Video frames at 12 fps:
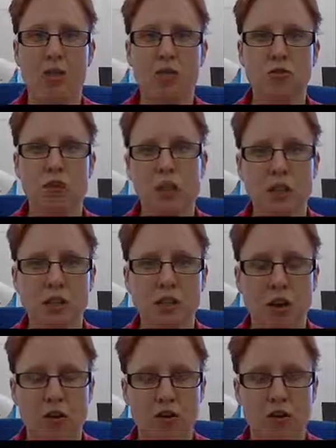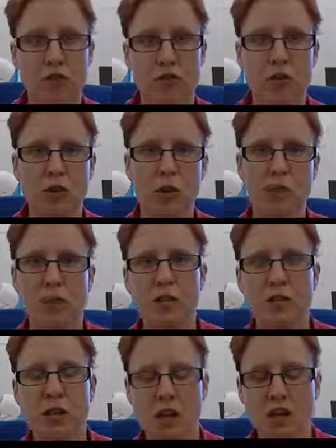strict enough. So that
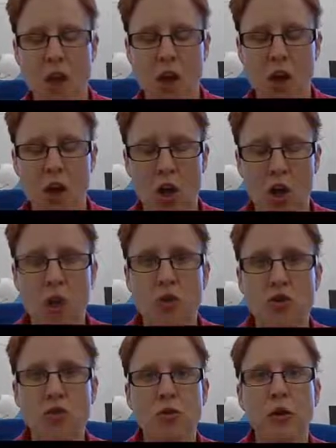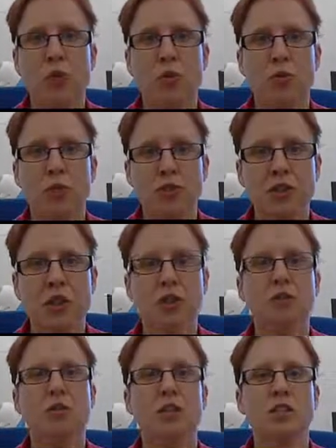means that during your
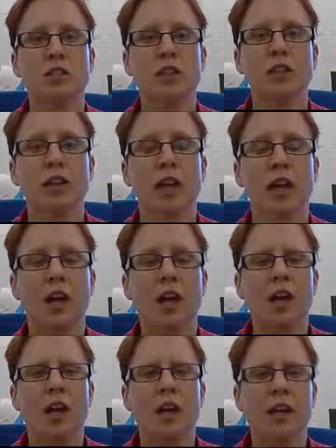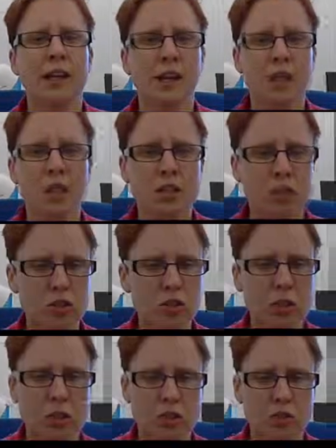project, you'll get stuck thinking, yeah,
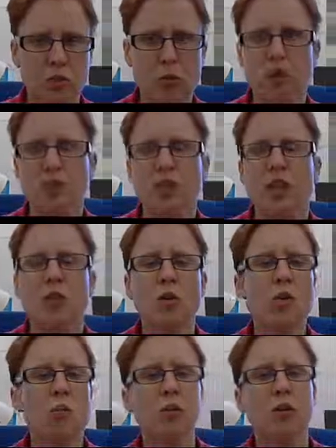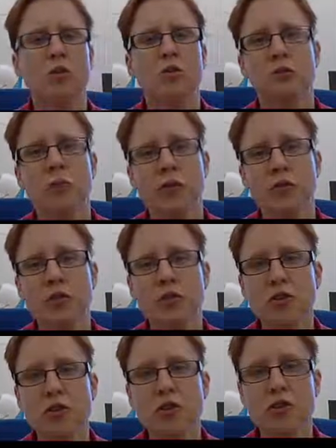does that or does that not belong to my
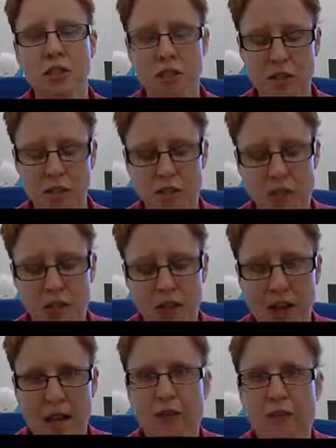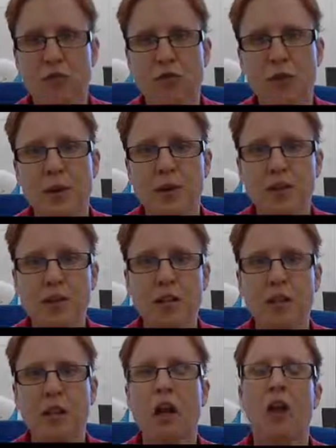research? Does that add
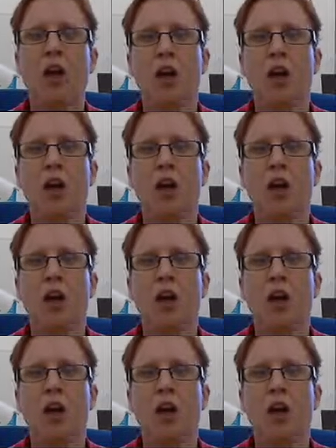information